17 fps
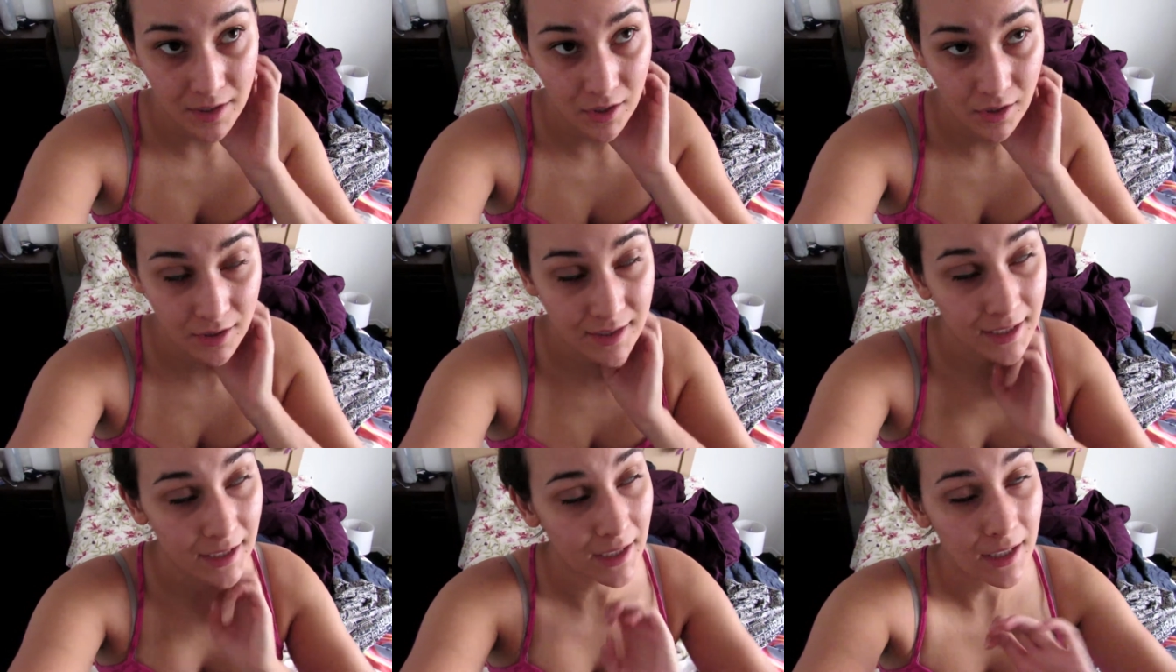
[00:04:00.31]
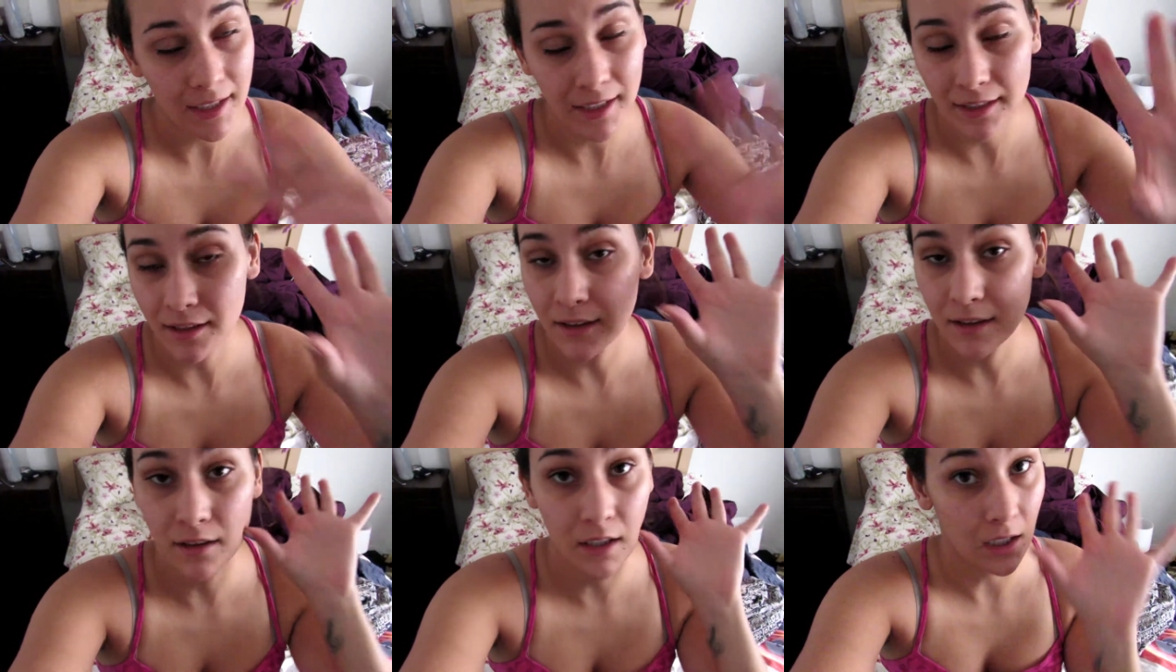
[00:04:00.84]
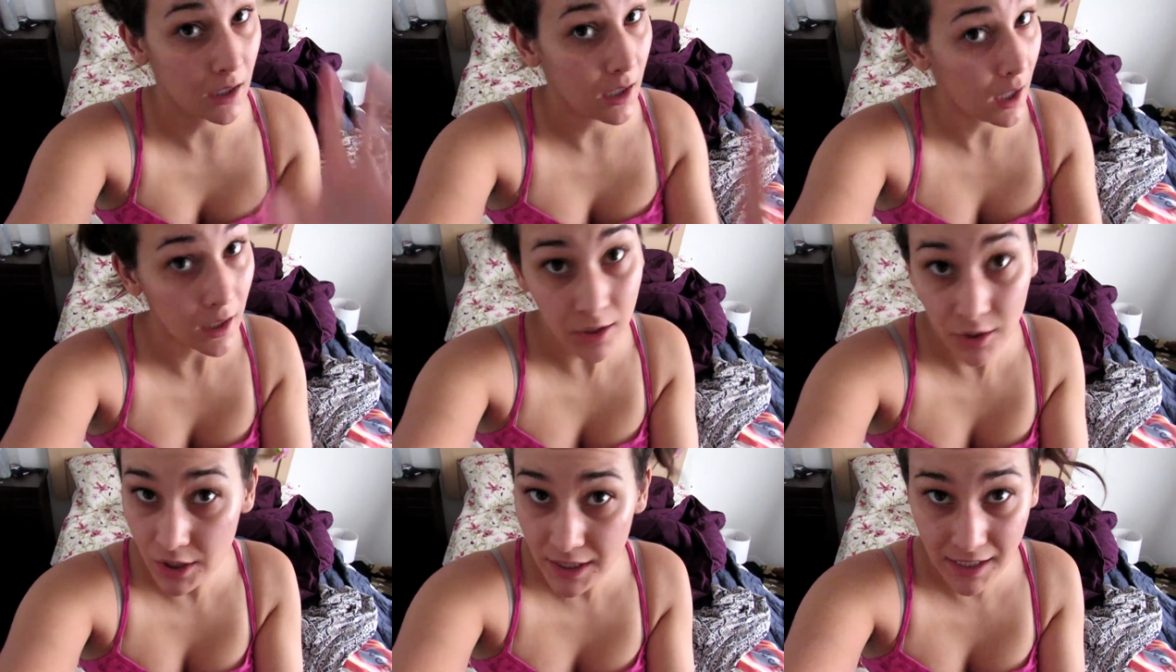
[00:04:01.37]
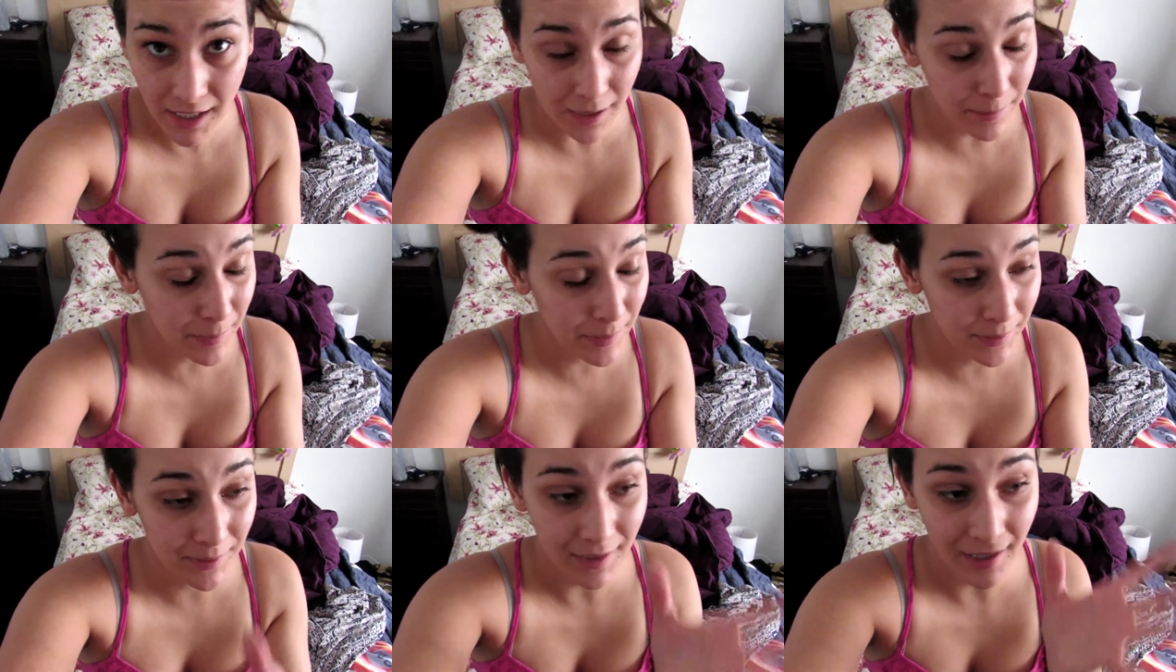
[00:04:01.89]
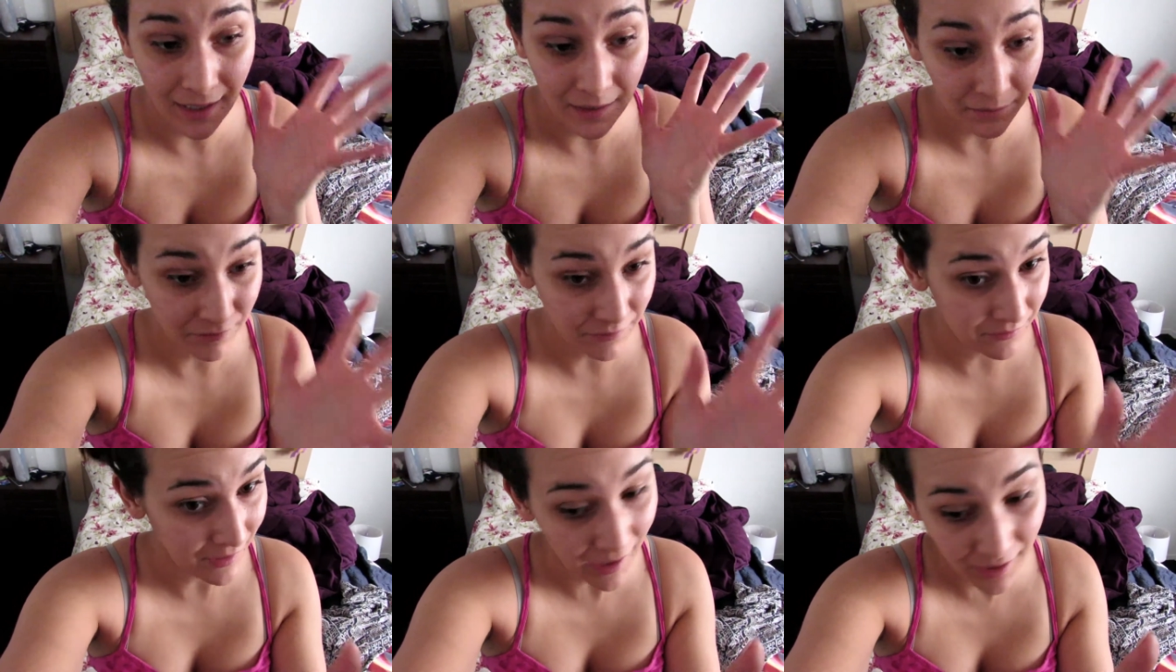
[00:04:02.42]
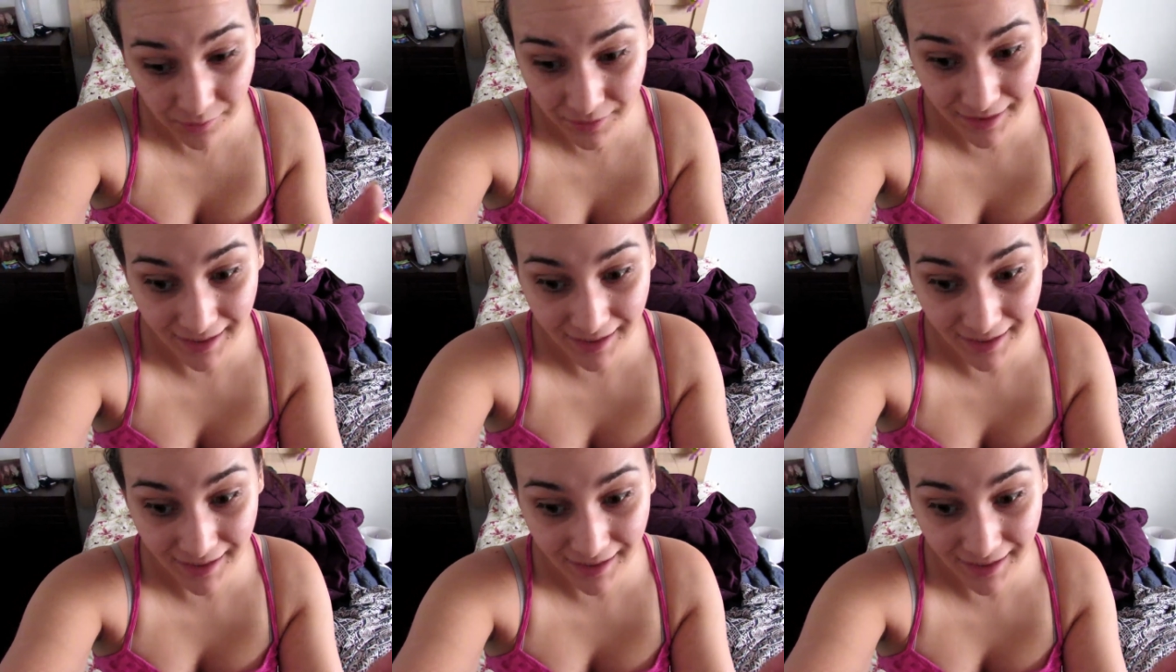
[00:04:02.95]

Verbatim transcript: long as I get like the colors up I'm fine with